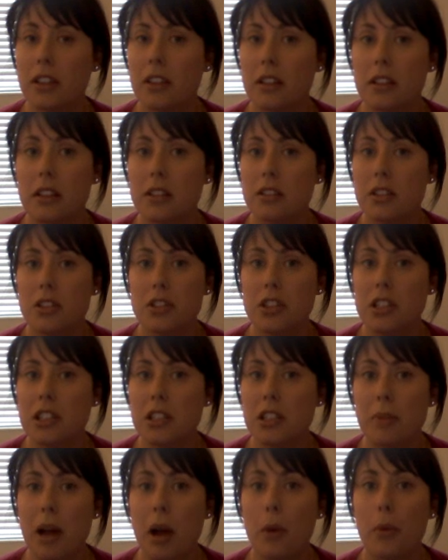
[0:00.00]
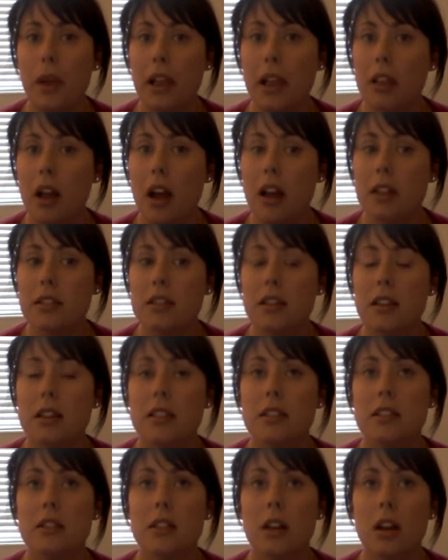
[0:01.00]
think that this is just about weight loss,
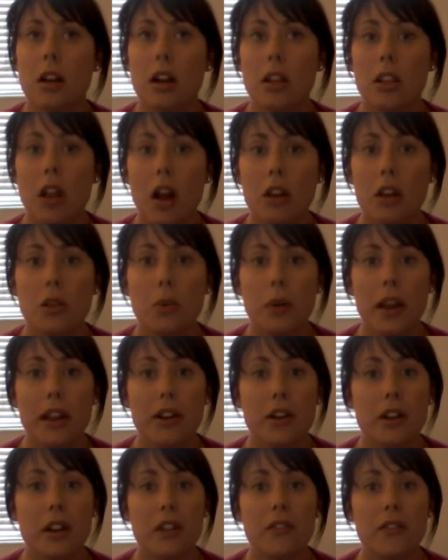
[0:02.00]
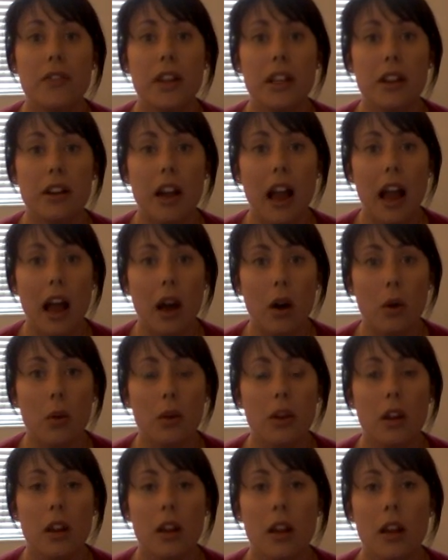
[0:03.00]
because along the way you're going to figure
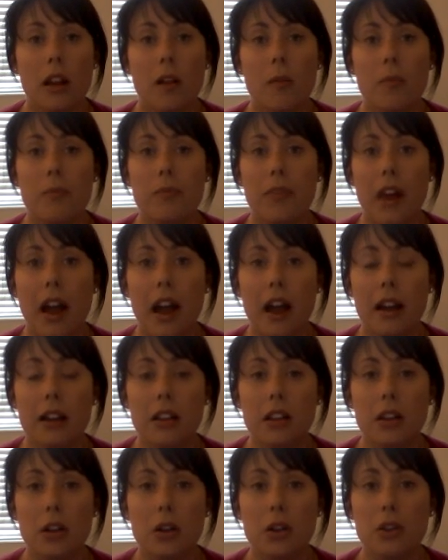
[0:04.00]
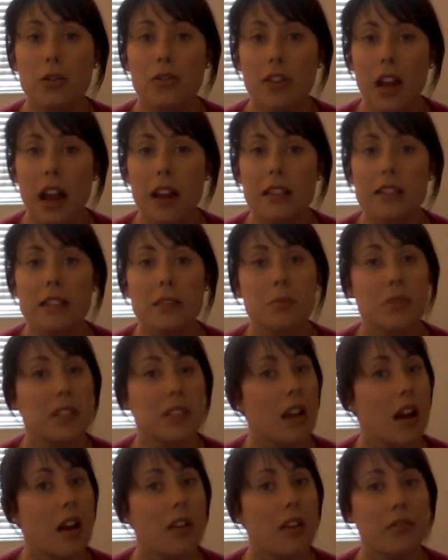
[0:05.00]
out that, you've got some
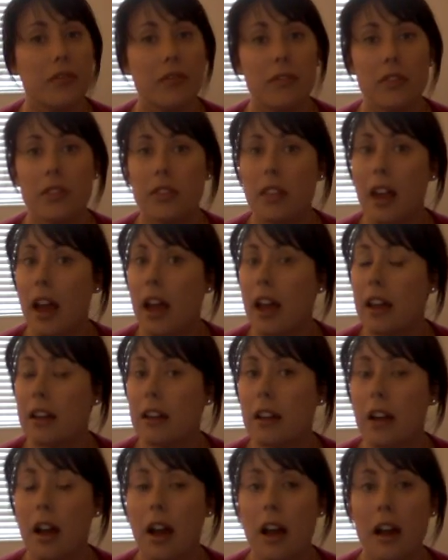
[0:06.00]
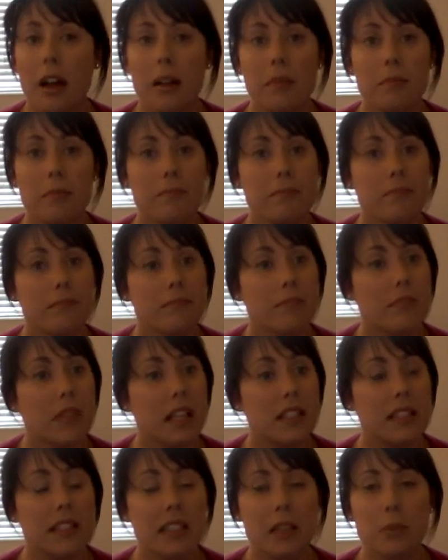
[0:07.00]
stuff
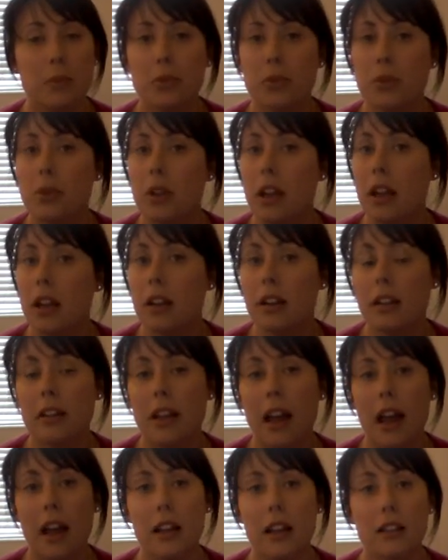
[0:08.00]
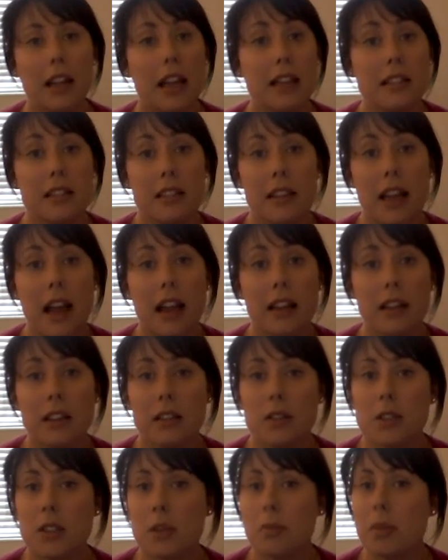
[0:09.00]
that's deep rooted that led to that.
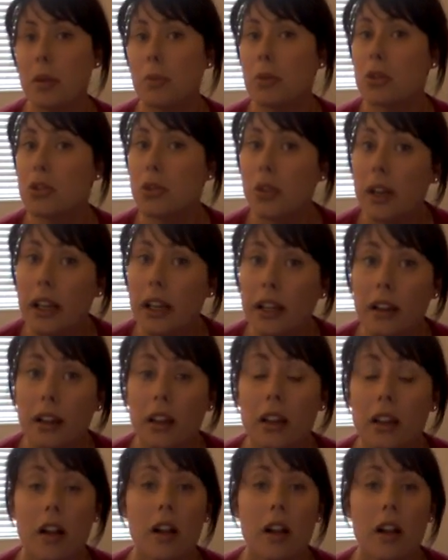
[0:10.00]
Some people drink,